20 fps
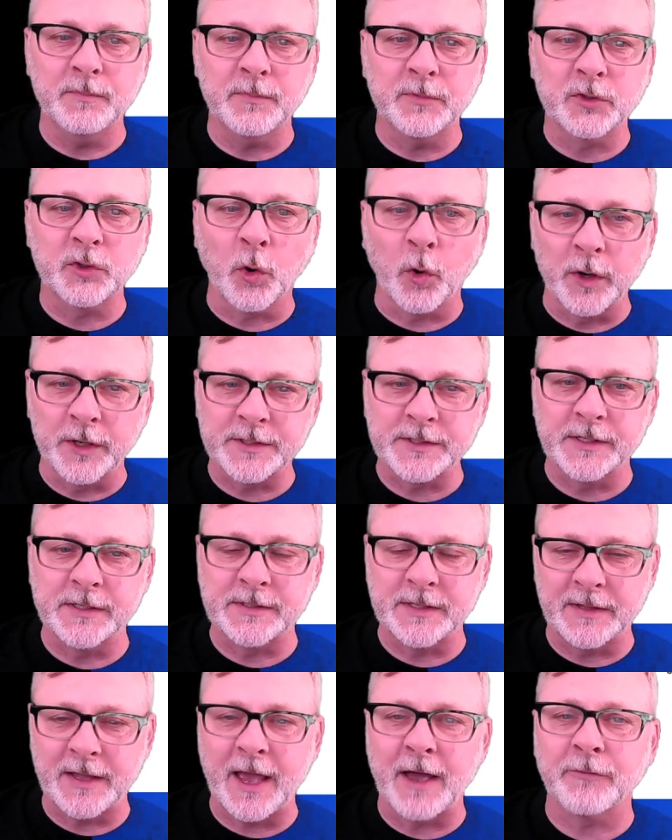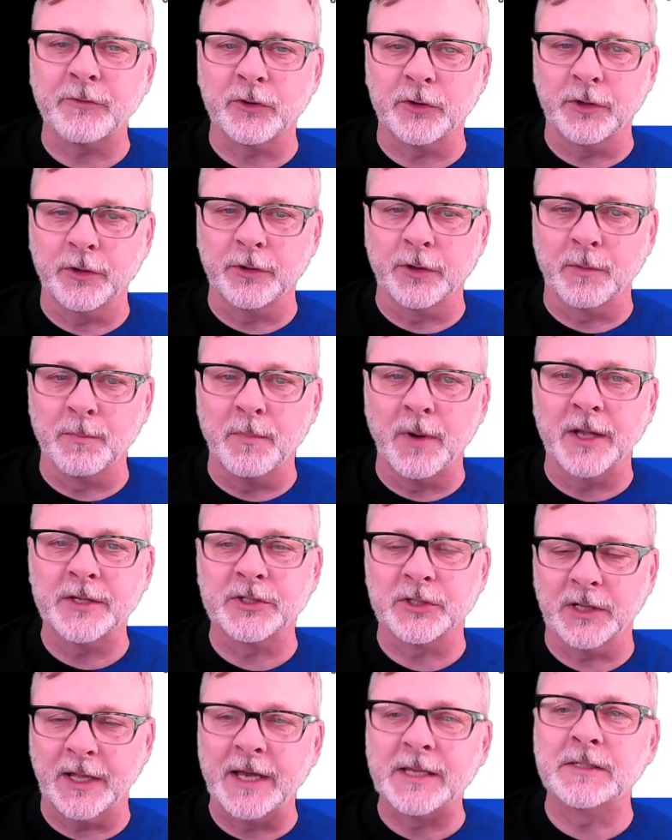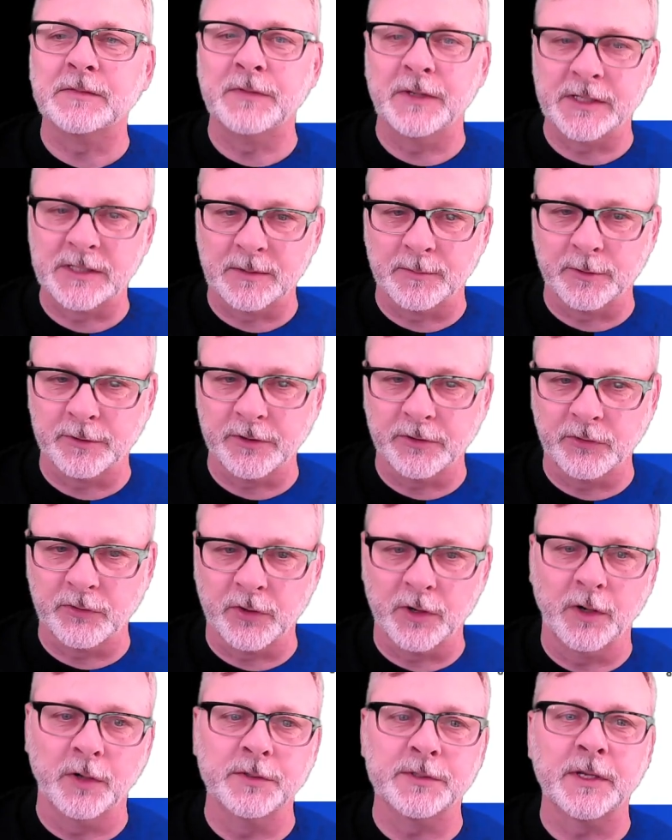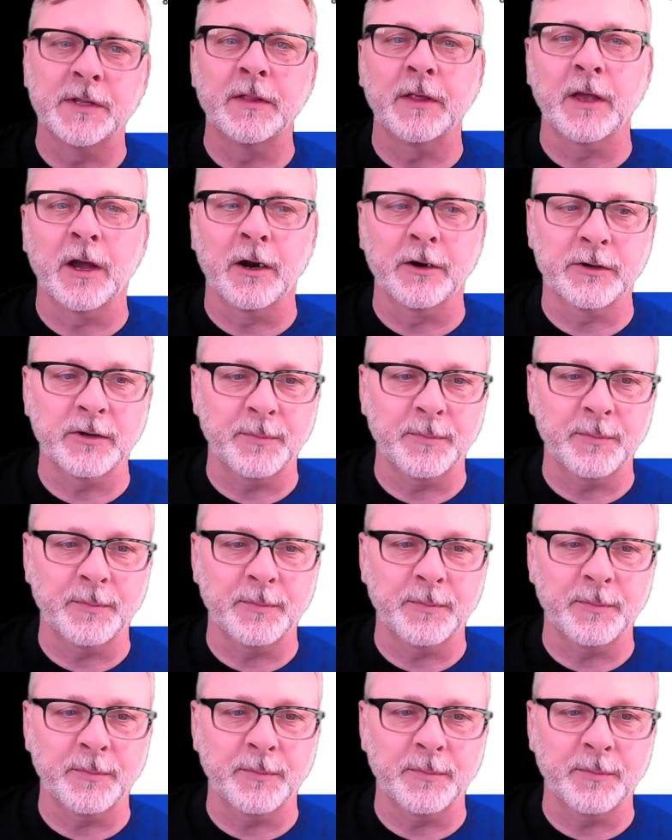tortoises in the afternoon are much less visible to drones than they are to